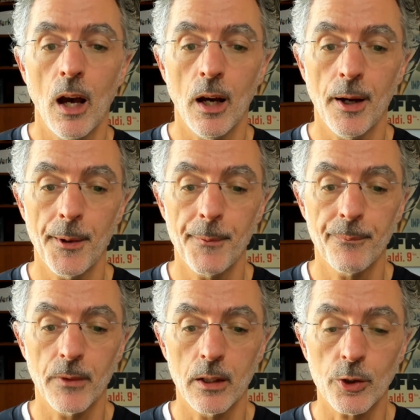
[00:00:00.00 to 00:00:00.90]

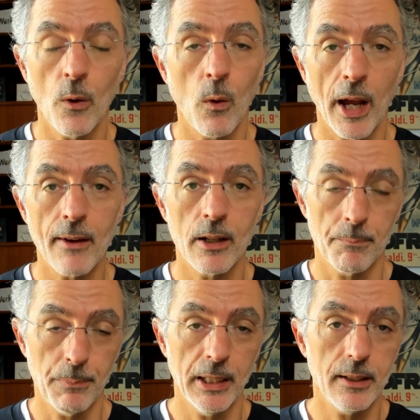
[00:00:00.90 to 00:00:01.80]
Um, so I
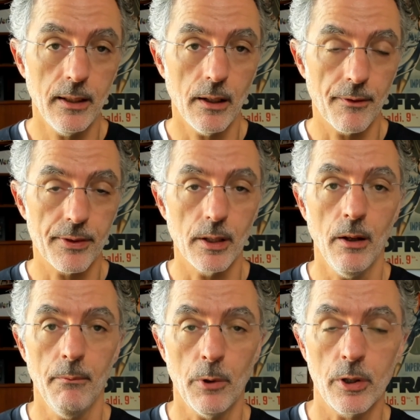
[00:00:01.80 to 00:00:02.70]
have plenty of
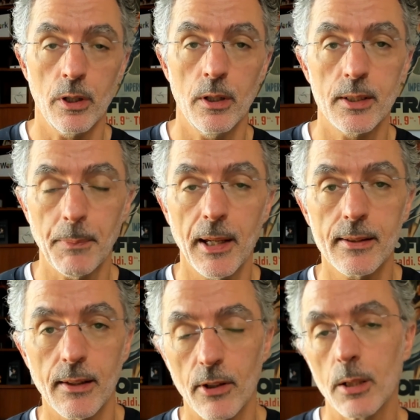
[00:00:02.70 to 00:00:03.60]
more
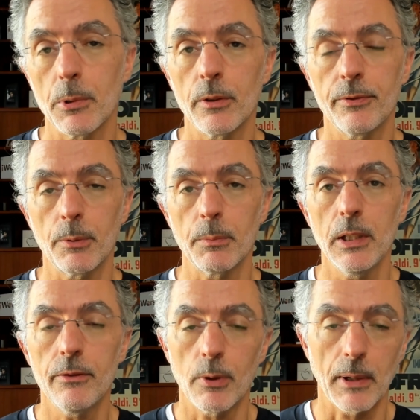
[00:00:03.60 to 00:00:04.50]
space available for
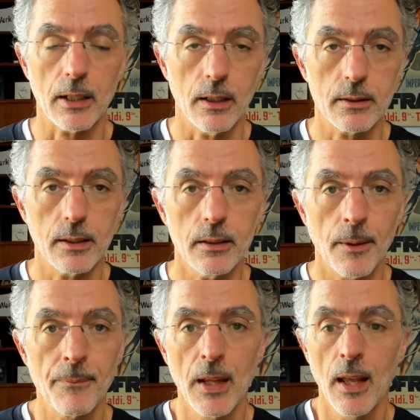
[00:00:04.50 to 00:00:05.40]
me for my content
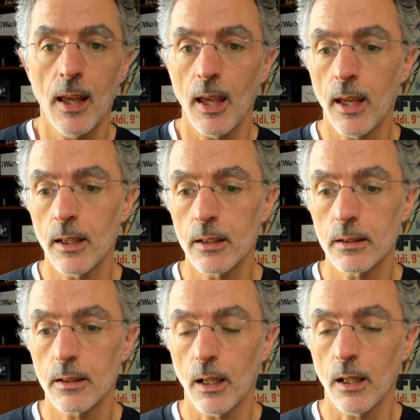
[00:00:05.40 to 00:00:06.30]

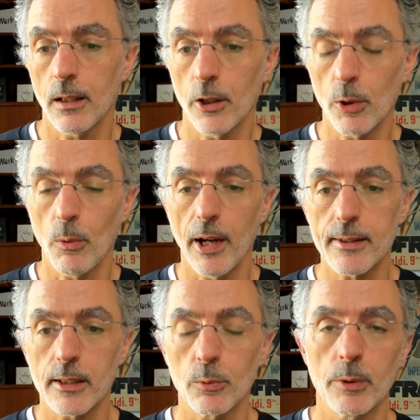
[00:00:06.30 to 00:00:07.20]
and uh,
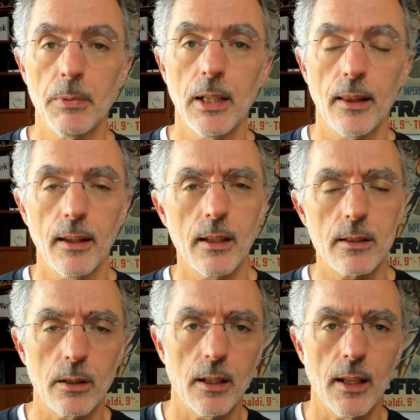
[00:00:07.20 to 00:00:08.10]
otherwise it would be I think
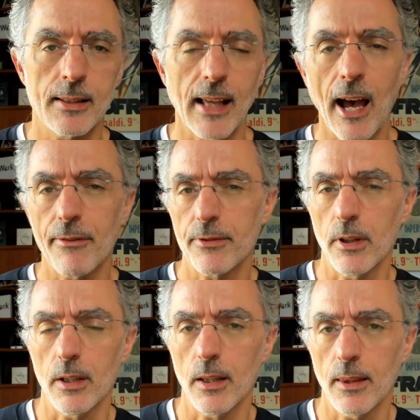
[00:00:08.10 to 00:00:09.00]
it's a, it's
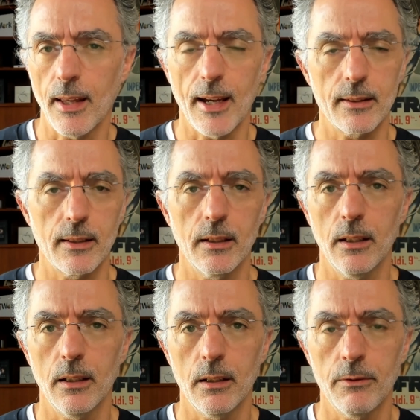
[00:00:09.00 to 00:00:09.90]
after that
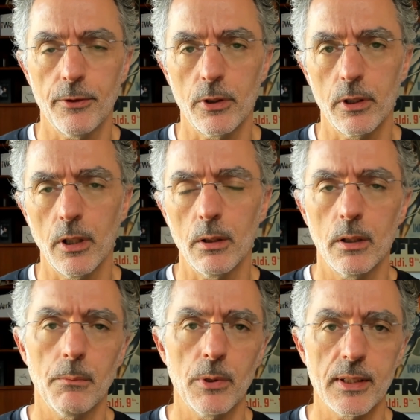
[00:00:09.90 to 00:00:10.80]
uh, for
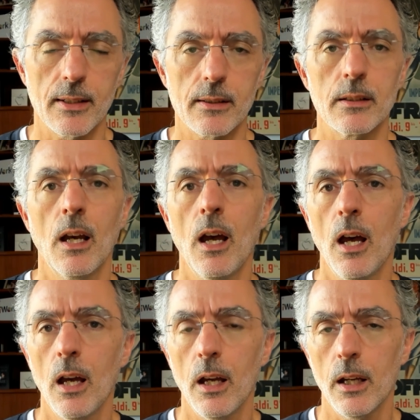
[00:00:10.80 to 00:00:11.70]
non-business
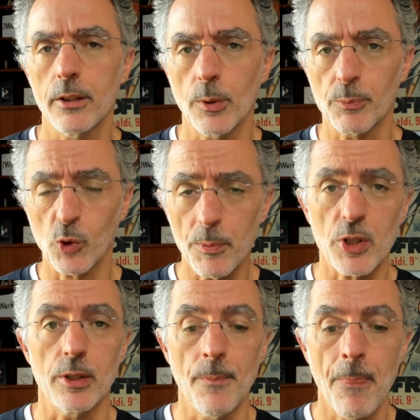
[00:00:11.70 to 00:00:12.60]
uh,
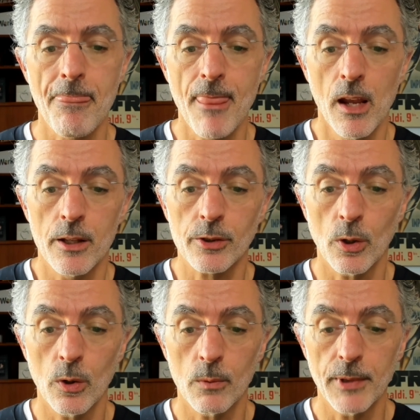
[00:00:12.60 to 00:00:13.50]
subscription
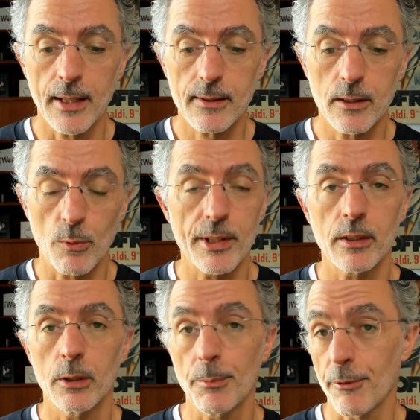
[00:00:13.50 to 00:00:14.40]
so that's the
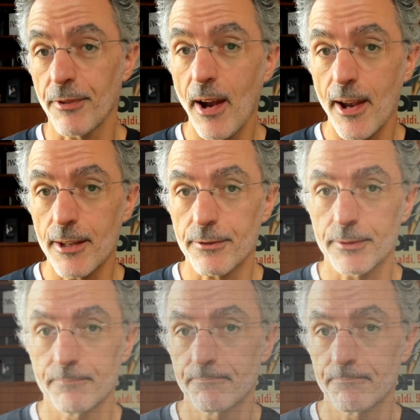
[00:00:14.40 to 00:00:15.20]
reason number five